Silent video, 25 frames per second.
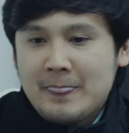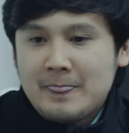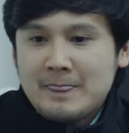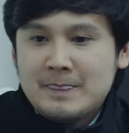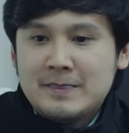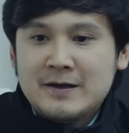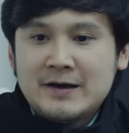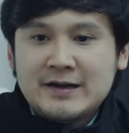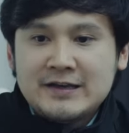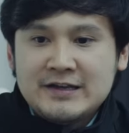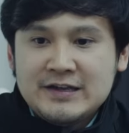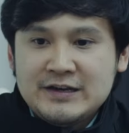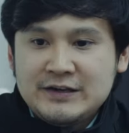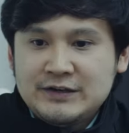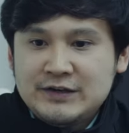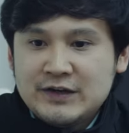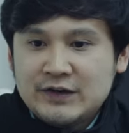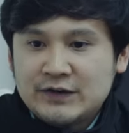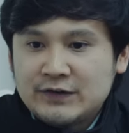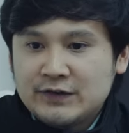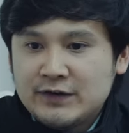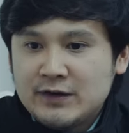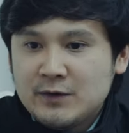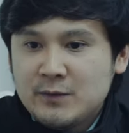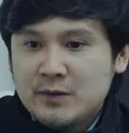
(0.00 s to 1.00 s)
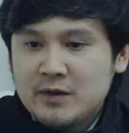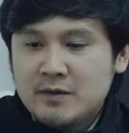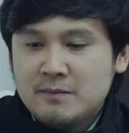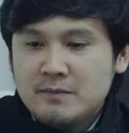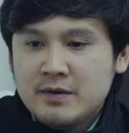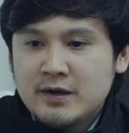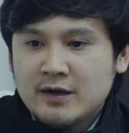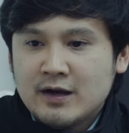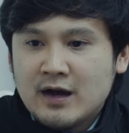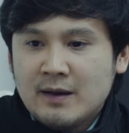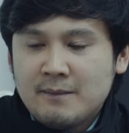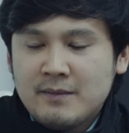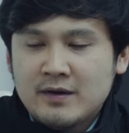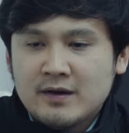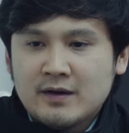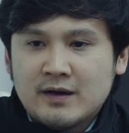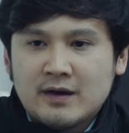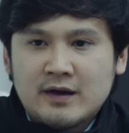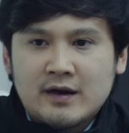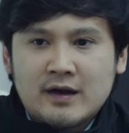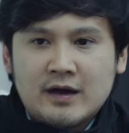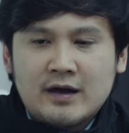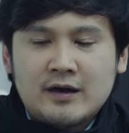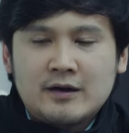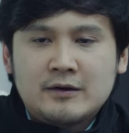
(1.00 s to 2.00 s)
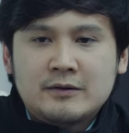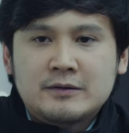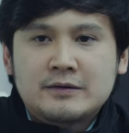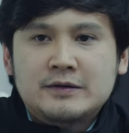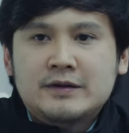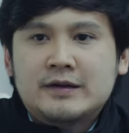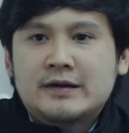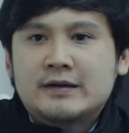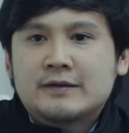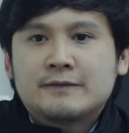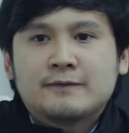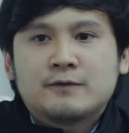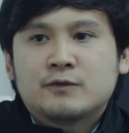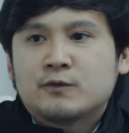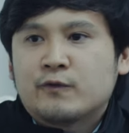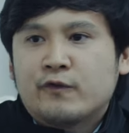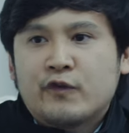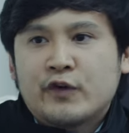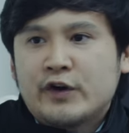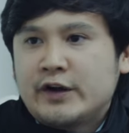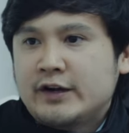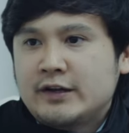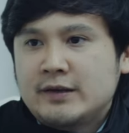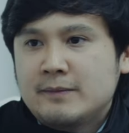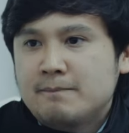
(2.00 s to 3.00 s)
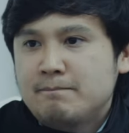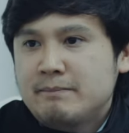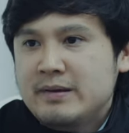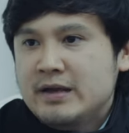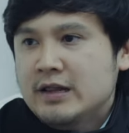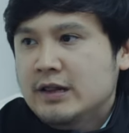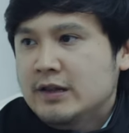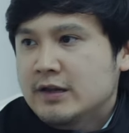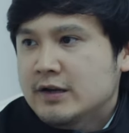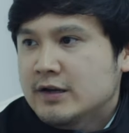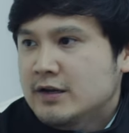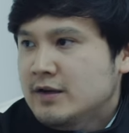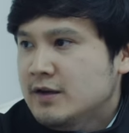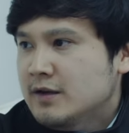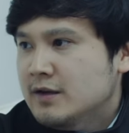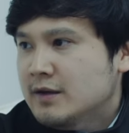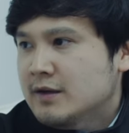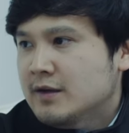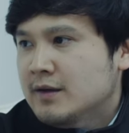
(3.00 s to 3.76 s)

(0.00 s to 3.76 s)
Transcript: the industry will be coming around forty billion.